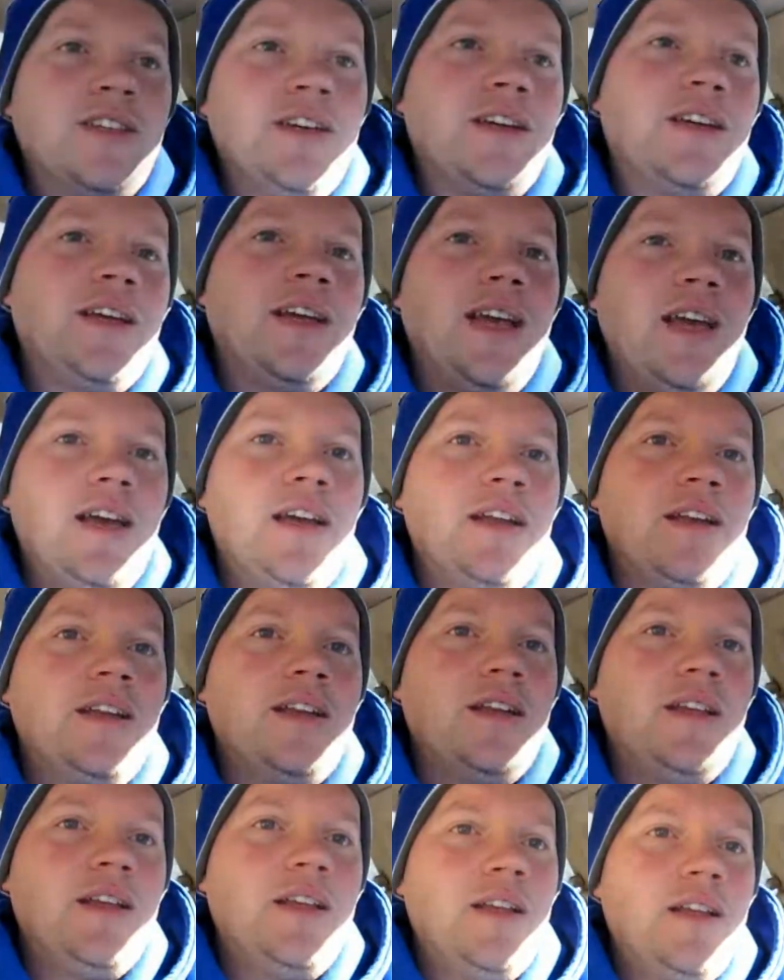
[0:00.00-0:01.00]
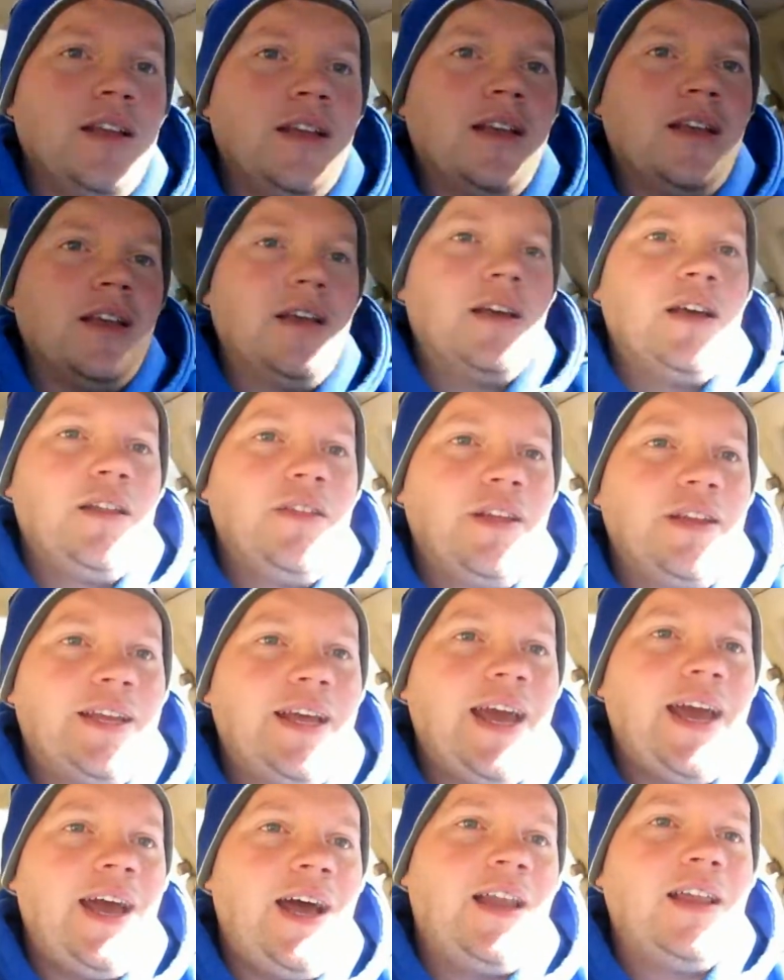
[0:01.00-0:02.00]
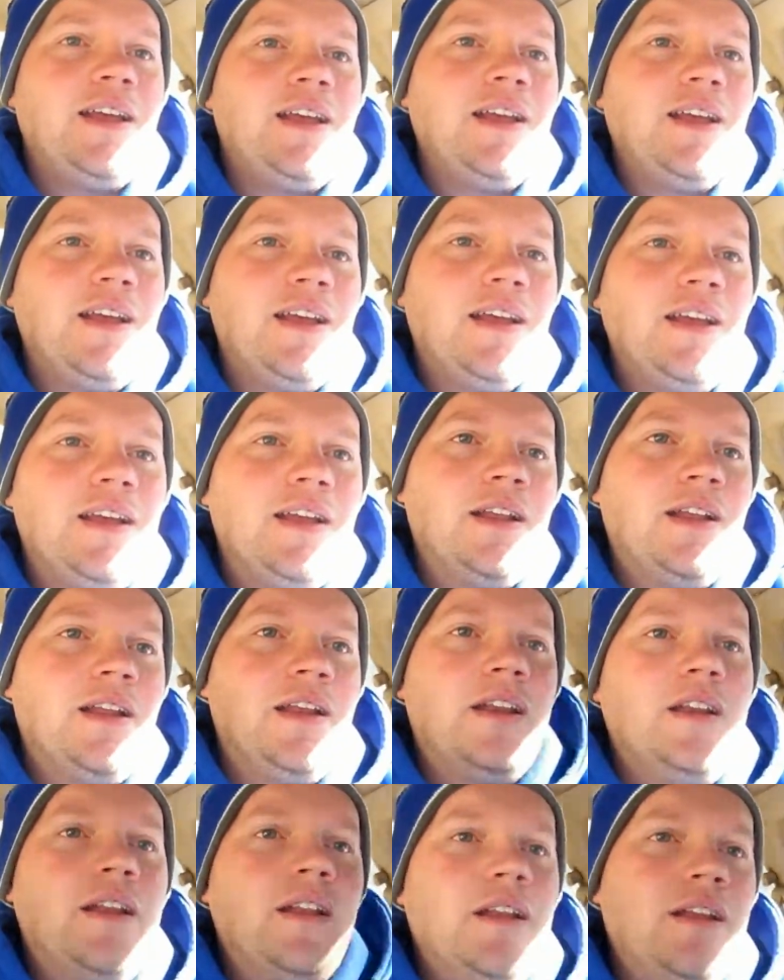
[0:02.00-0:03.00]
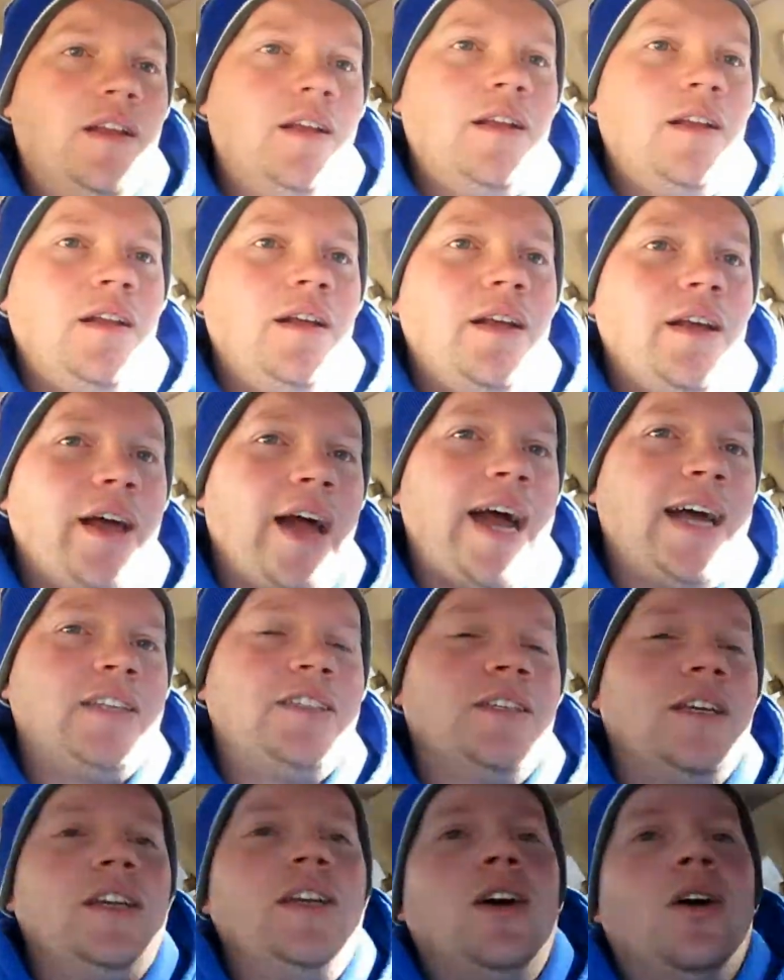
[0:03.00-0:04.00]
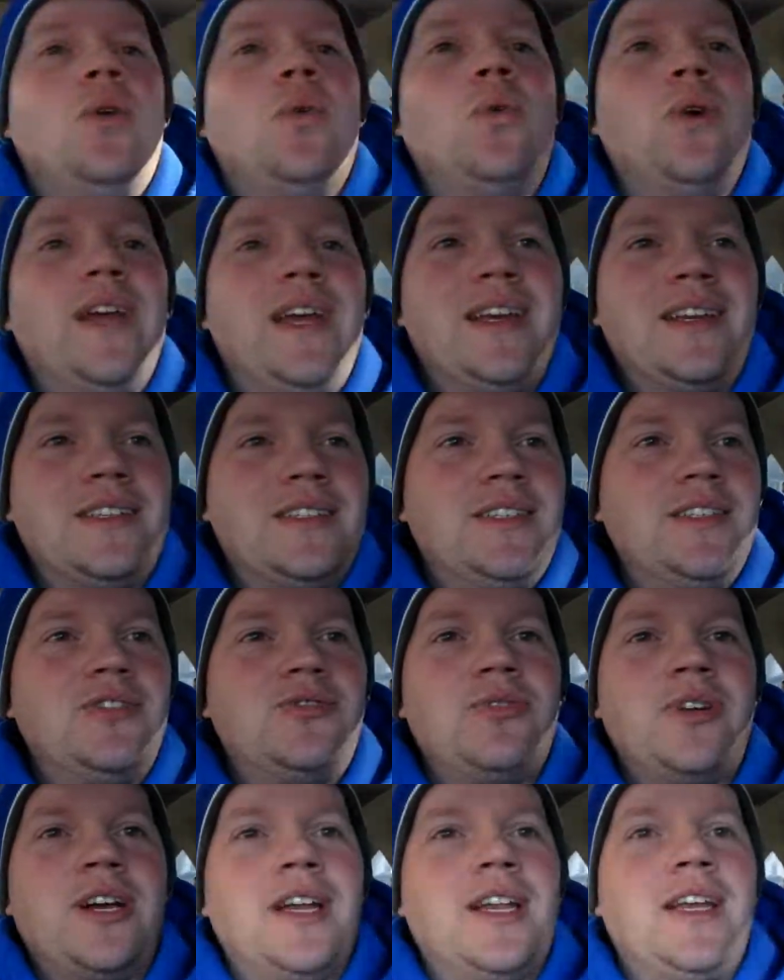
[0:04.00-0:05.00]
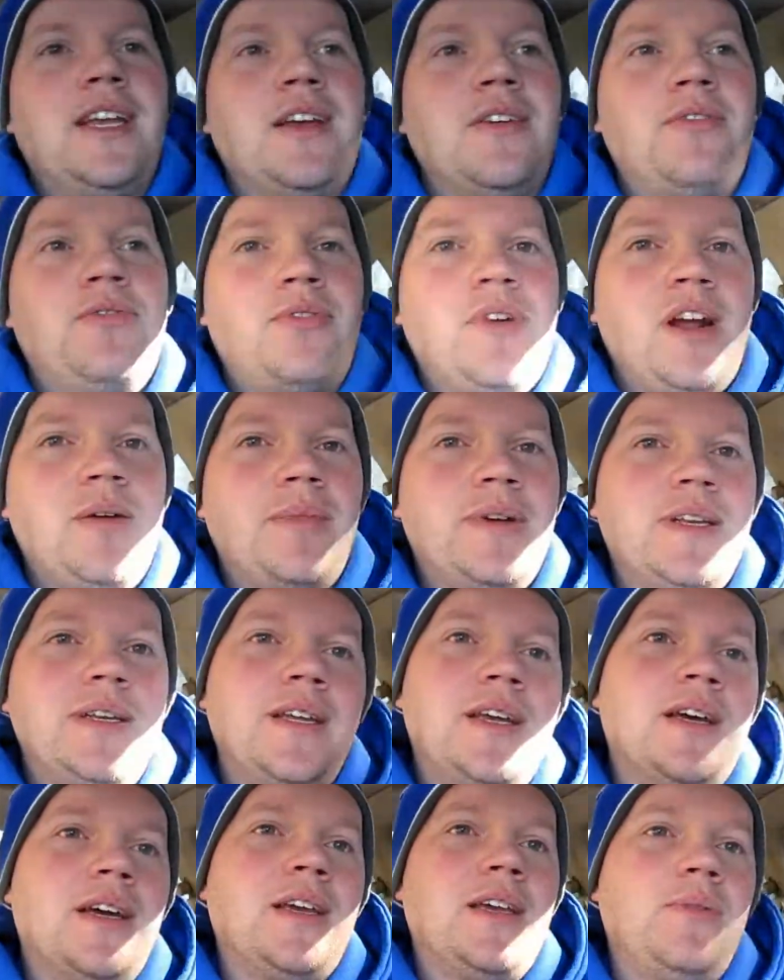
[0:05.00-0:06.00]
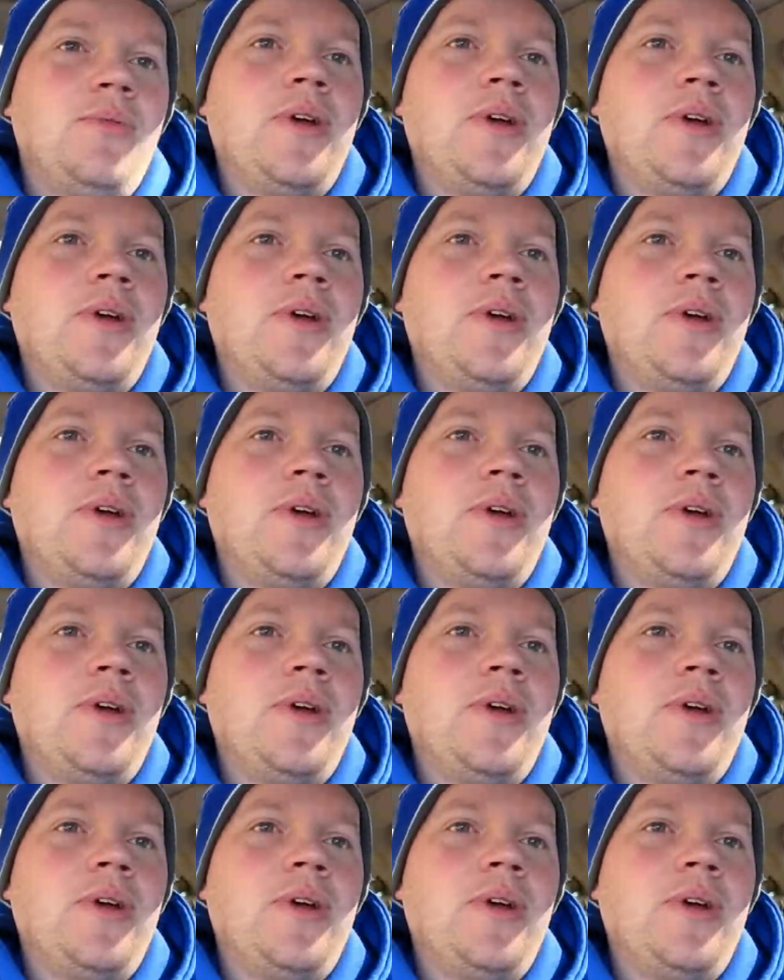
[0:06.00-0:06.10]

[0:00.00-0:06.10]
gonna get. The talent, I see no weaknesses really from Kentucky.